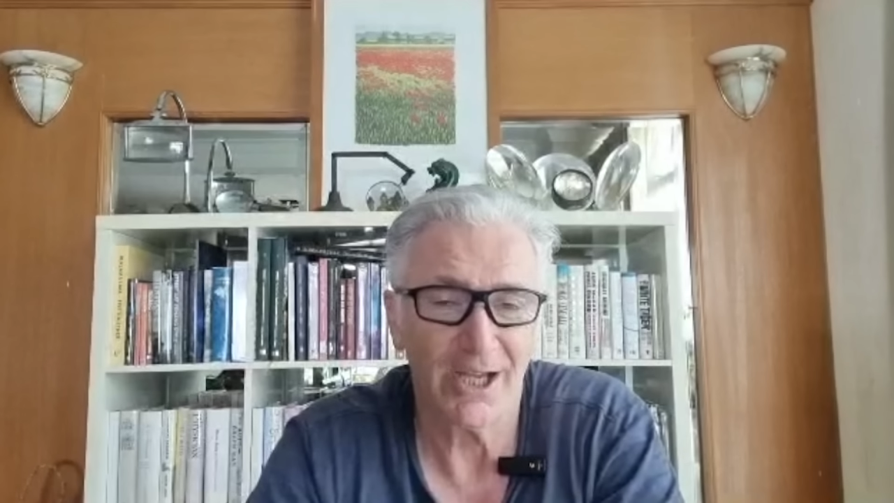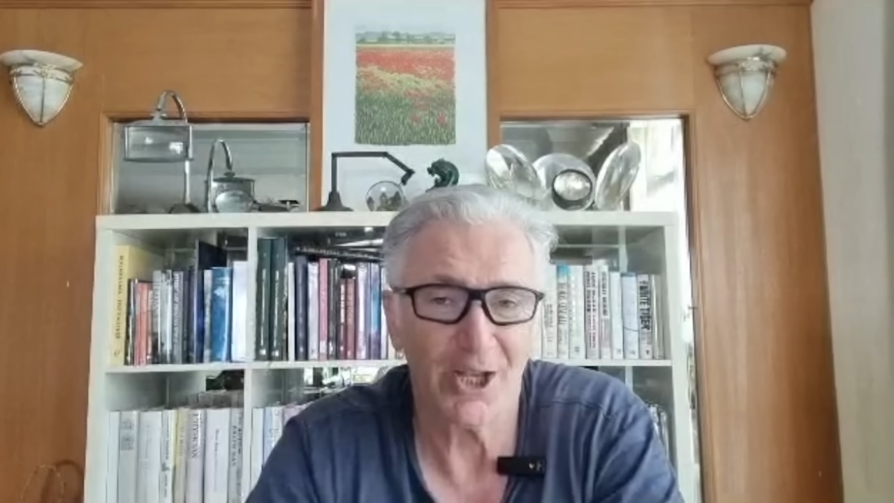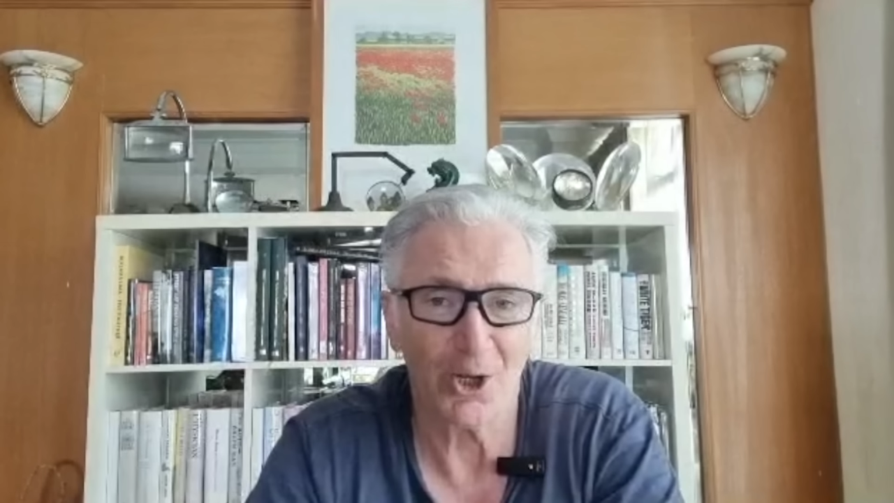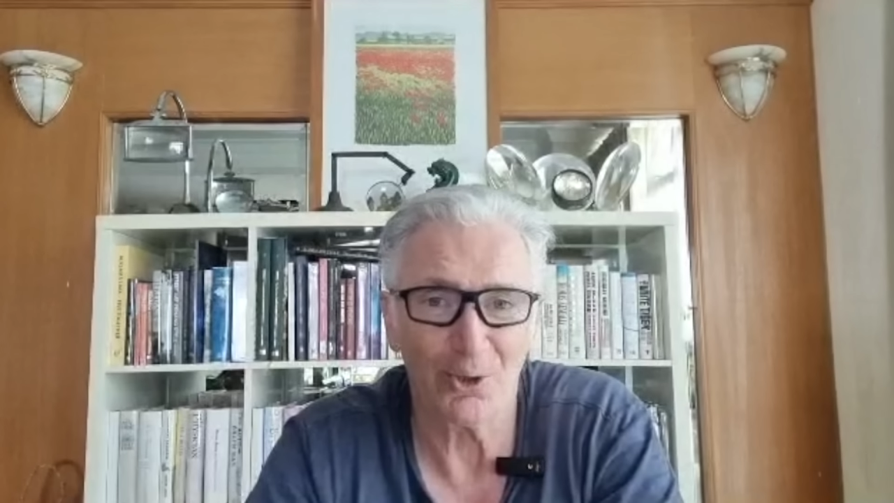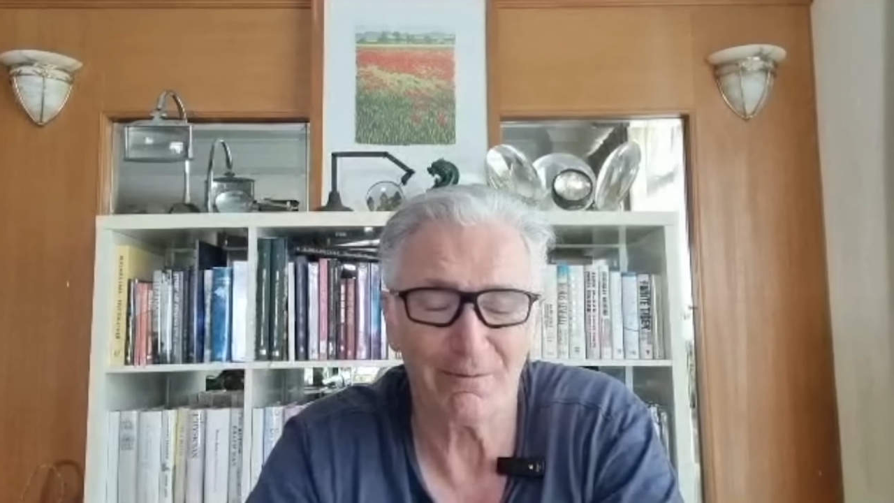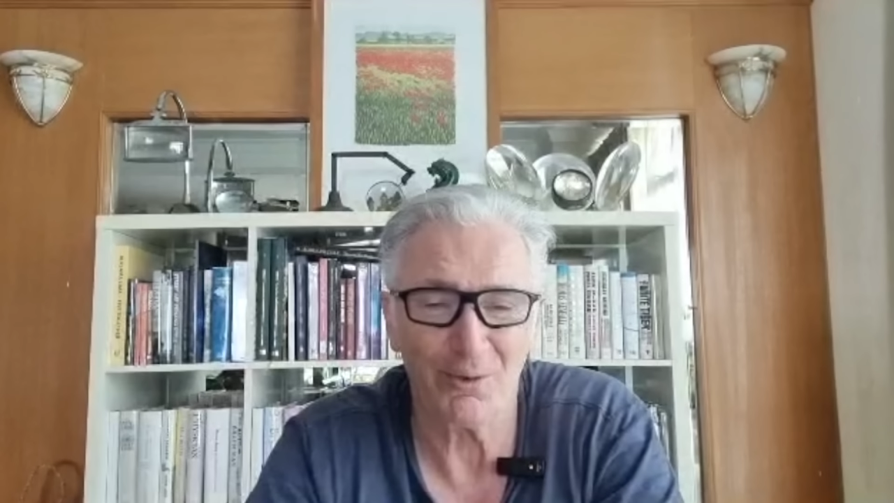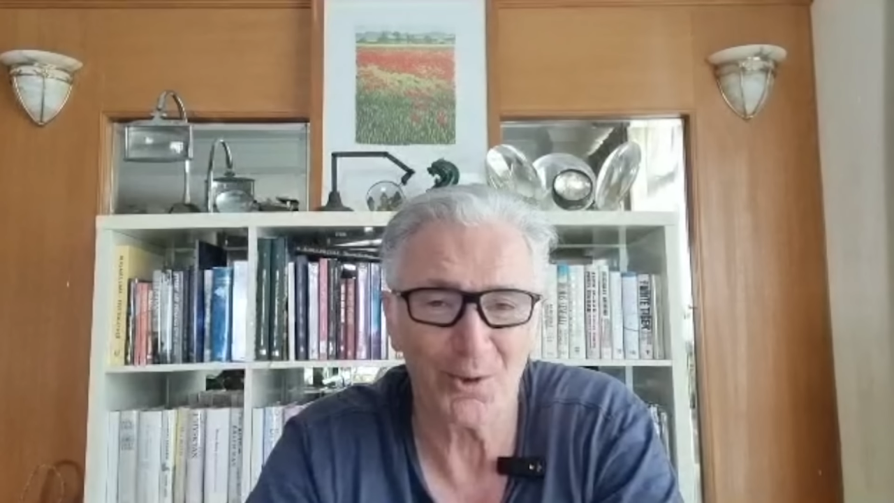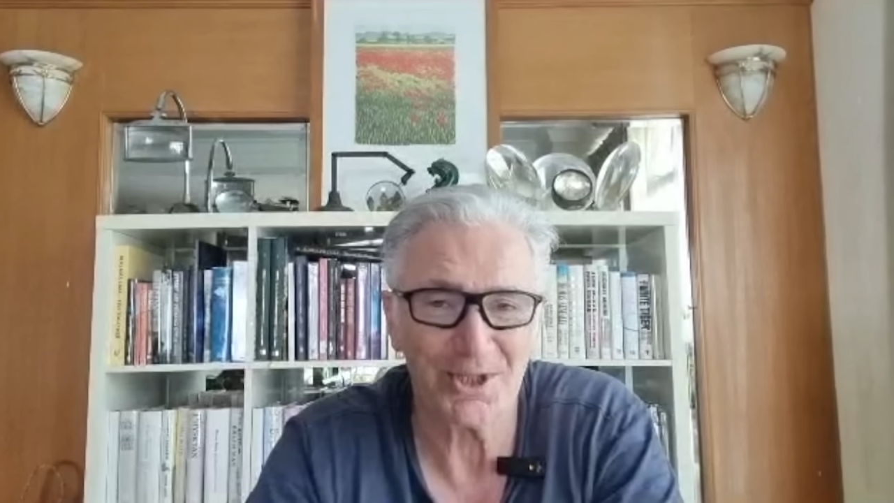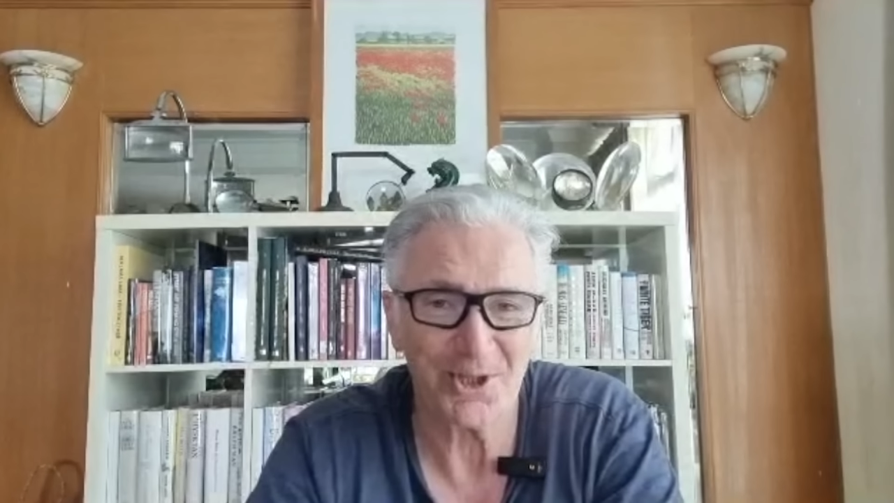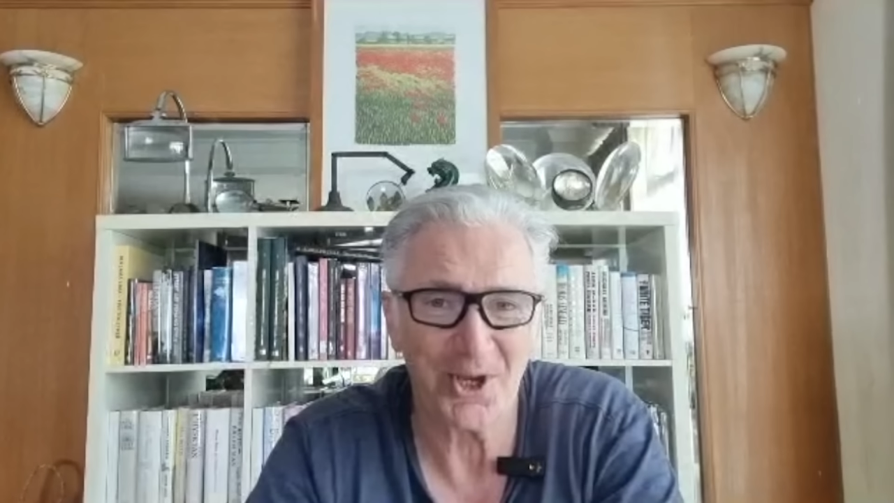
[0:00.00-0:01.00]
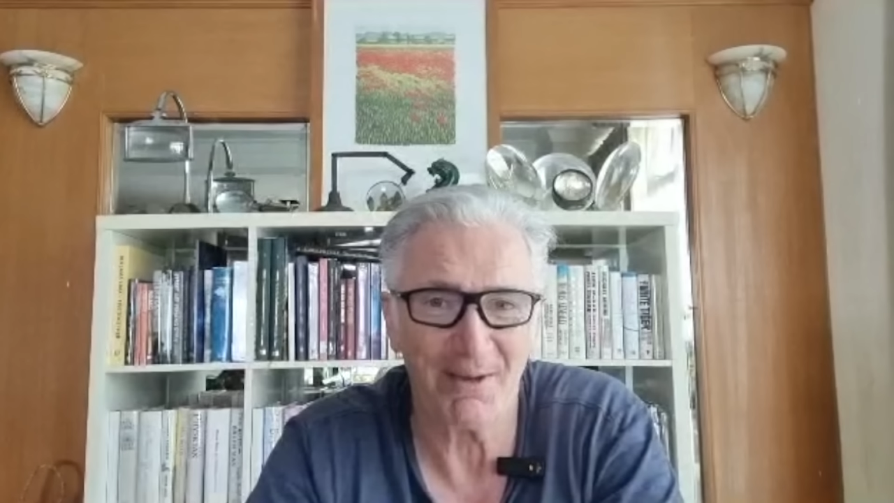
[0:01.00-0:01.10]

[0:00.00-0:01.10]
And I look forward to you